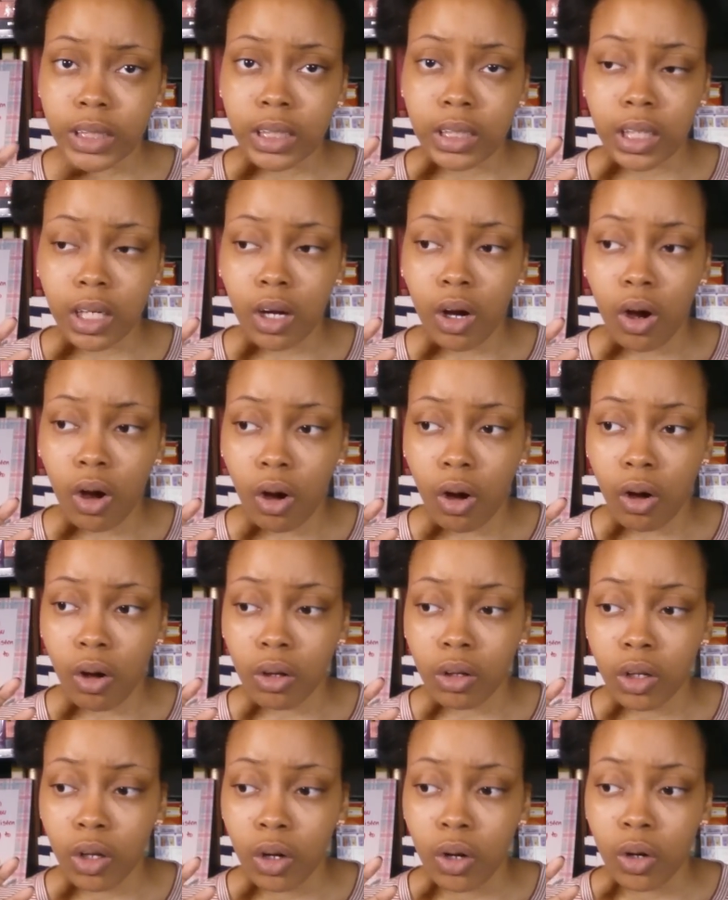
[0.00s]
They
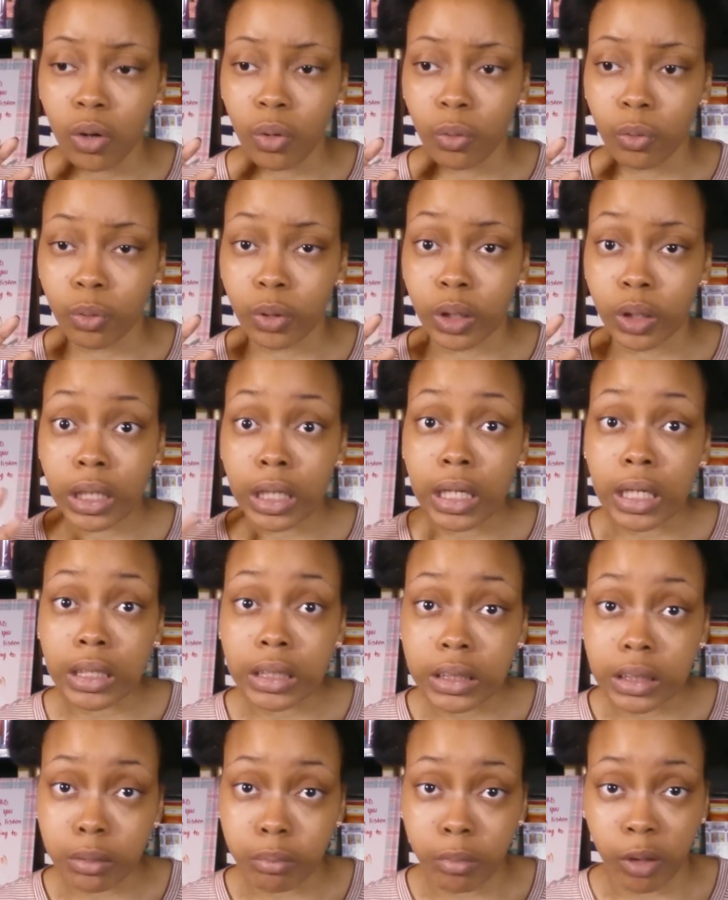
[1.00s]
all were
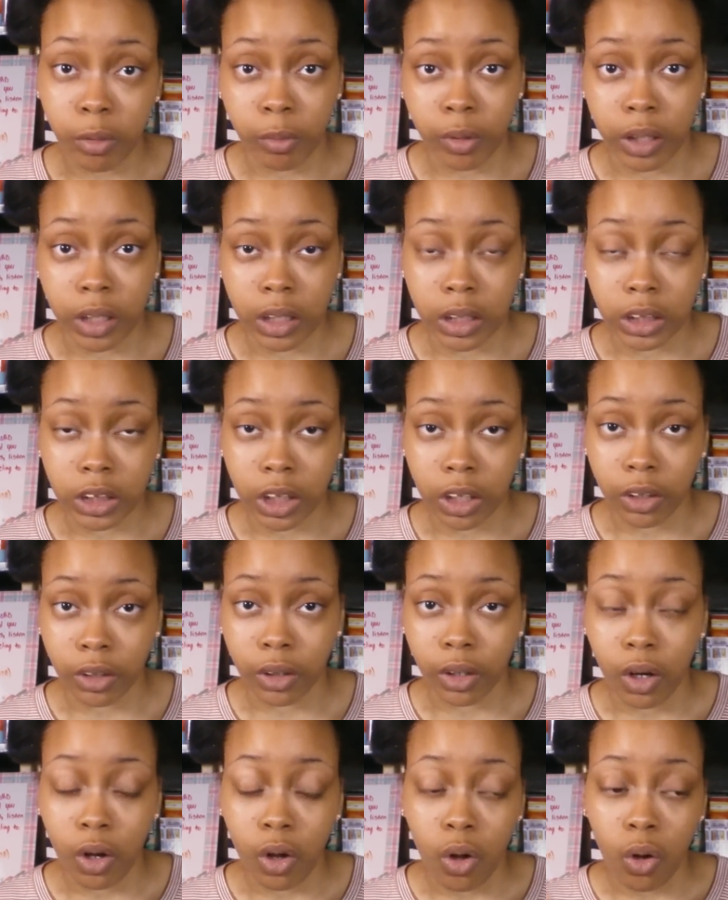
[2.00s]
intimate with each
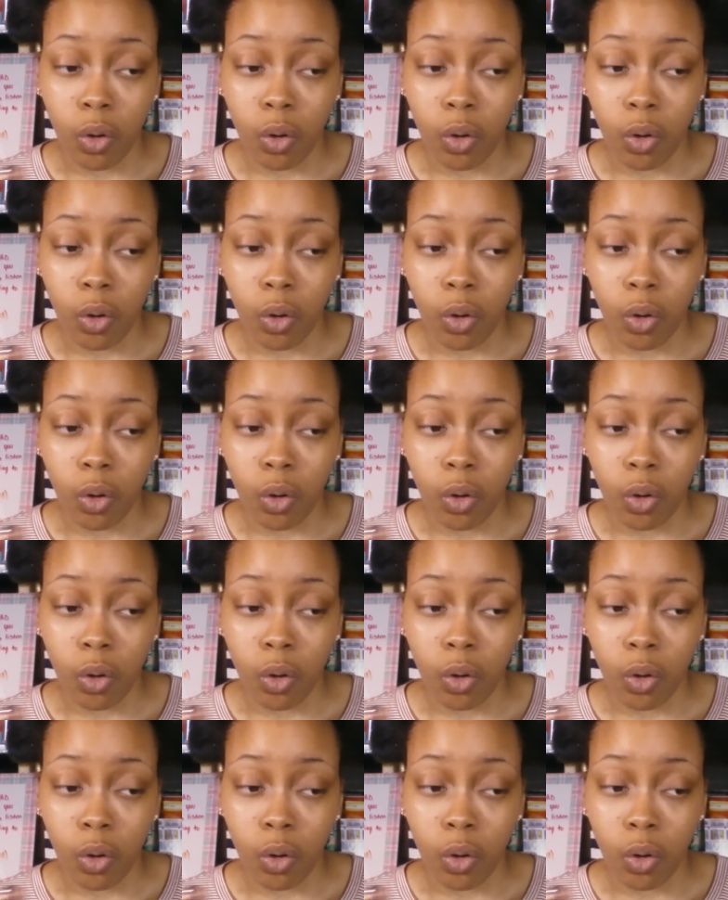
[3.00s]
other